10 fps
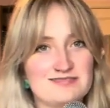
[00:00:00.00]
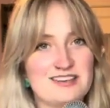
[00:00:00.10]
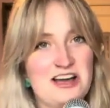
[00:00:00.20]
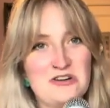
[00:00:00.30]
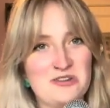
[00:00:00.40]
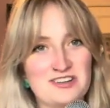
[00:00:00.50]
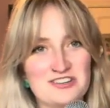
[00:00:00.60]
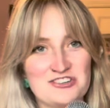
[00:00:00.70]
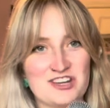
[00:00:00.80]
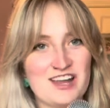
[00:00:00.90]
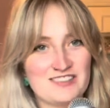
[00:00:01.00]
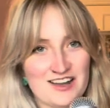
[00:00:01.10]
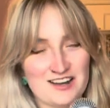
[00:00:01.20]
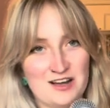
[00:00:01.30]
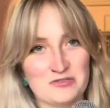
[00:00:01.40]
I don't think they should get
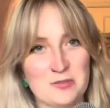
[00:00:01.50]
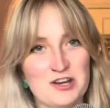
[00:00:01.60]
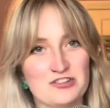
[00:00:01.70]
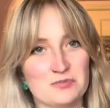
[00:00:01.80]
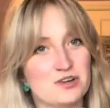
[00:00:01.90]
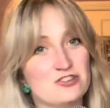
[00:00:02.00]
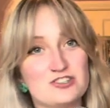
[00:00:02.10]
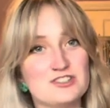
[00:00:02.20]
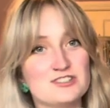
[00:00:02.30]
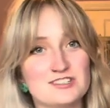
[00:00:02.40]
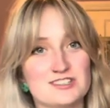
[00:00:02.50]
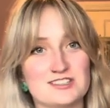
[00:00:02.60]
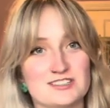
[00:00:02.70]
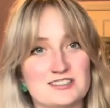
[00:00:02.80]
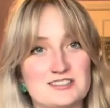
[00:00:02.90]
that confirmation because she doesn't
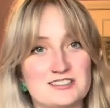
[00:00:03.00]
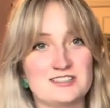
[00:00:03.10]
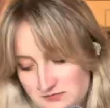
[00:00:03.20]
exist.